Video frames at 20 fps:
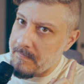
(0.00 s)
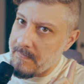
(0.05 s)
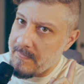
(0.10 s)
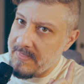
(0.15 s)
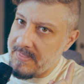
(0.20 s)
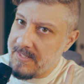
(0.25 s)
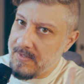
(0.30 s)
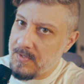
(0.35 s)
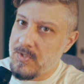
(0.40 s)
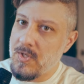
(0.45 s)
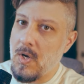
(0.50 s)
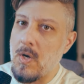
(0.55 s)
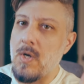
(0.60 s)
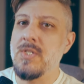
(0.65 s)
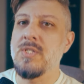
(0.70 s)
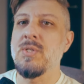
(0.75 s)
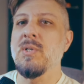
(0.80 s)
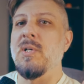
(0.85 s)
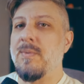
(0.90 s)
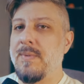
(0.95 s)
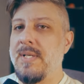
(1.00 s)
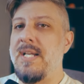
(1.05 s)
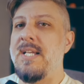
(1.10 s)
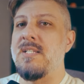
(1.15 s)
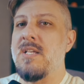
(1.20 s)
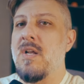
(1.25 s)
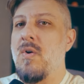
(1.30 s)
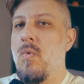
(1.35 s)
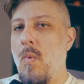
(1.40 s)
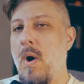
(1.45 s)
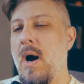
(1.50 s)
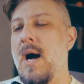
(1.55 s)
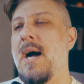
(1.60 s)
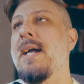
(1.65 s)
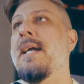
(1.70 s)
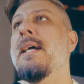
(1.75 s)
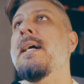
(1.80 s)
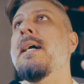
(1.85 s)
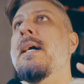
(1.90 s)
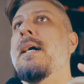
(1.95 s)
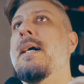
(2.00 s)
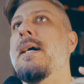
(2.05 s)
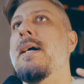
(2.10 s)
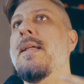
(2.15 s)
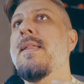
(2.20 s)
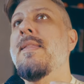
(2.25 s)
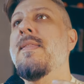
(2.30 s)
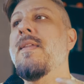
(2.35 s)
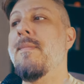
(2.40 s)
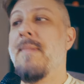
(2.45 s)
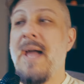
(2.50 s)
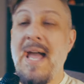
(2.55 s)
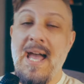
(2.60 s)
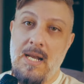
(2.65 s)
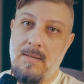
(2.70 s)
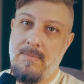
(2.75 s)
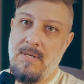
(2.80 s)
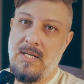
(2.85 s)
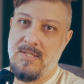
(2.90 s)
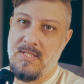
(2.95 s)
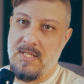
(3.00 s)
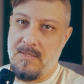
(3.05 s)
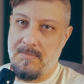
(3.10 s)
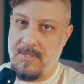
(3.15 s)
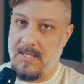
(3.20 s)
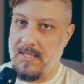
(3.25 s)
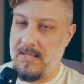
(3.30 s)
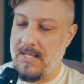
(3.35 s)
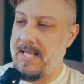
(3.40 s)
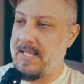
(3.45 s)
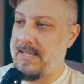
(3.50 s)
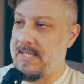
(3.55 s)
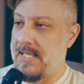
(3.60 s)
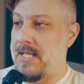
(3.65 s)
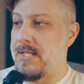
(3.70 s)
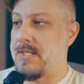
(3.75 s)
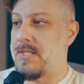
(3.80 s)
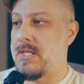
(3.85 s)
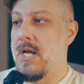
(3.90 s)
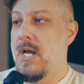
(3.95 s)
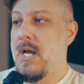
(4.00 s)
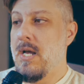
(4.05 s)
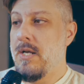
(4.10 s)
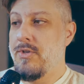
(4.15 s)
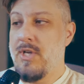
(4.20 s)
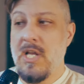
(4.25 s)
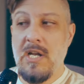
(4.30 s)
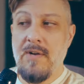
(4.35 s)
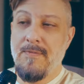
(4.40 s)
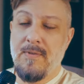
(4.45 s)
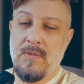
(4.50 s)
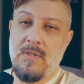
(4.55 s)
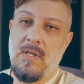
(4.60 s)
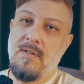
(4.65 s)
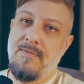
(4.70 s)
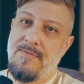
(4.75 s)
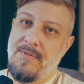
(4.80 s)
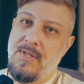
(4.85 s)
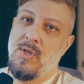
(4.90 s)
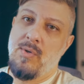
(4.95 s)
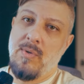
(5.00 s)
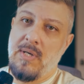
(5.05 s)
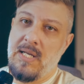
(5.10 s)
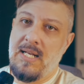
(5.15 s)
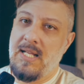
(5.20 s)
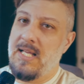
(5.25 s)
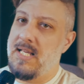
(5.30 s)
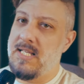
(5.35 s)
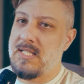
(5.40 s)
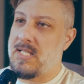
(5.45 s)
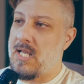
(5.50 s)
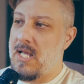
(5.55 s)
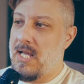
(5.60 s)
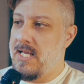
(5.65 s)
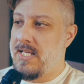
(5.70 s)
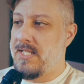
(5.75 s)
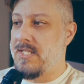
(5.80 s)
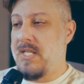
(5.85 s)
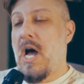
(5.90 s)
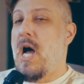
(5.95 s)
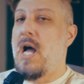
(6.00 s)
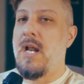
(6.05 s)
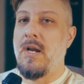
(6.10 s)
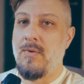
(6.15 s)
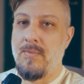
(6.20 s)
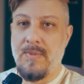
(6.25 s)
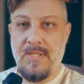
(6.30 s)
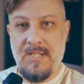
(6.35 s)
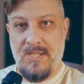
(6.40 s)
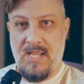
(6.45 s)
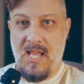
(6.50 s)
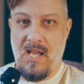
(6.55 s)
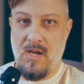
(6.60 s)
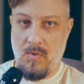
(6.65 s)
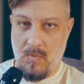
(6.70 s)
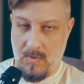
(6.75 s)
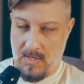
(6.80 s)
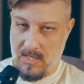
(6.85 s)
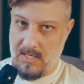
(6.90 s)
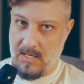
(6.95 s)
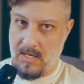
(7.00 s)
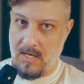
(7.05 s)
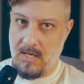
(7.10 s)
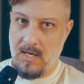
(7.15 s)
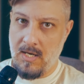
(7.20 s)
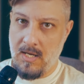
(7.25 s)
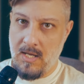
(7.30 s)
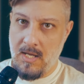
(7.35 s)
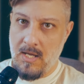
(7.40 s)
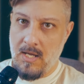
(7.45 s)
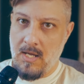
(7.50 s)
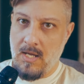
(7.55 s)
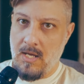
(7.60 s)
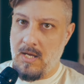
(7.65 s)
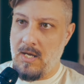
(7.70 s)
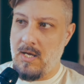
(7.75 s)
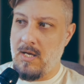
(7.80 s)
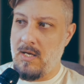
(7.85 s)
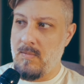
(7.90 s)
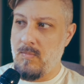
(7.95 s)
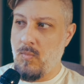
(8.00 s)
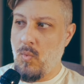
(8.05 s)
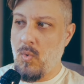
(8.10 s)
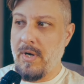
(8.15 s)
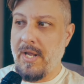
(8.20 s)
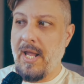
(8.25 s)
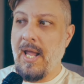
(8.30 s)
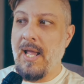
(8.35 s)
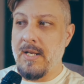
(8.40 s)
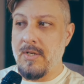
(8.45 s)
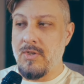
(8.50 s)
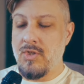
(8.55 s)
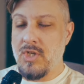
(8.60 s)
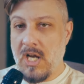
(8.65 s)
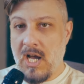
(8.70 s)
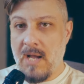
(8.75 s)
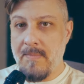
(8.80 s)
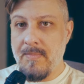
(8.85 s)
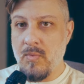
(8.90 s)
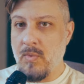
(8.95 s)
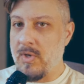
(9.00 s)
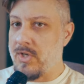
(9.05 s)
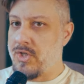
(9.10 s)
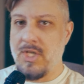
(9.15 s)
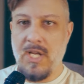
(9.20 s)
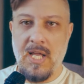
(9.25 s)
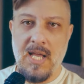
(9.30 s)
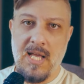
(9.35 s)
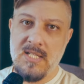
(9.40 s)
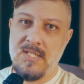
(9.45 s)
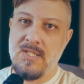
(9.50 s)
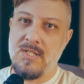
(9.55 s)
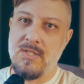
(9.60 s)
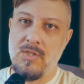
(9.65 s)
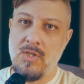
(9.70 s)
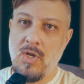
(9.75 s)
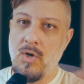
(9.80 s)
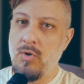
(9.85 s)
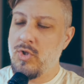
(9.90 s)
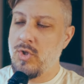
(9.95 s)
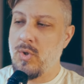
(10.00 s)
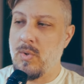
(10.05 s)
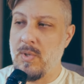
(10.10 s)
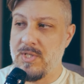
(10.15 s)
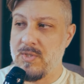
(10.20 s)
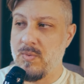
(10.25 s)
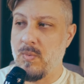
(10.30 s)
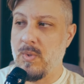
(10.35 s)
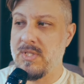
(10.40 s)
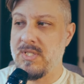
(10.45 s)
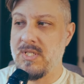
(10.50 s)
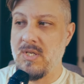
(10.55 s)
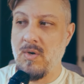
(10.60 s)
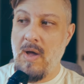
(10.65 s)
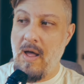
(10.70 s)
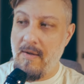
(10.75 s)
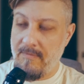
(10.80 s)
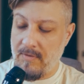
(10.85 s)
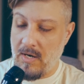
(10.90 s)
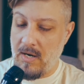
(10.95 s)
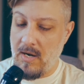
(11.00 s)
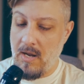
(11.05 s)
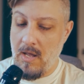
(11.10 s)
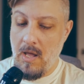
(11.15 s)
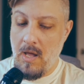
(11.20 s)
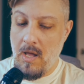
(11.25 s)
there's also a reason why they're mad about something like this. Jennifer Love Hewitt is not a retail worker working in a job in which she has no choice whatsoever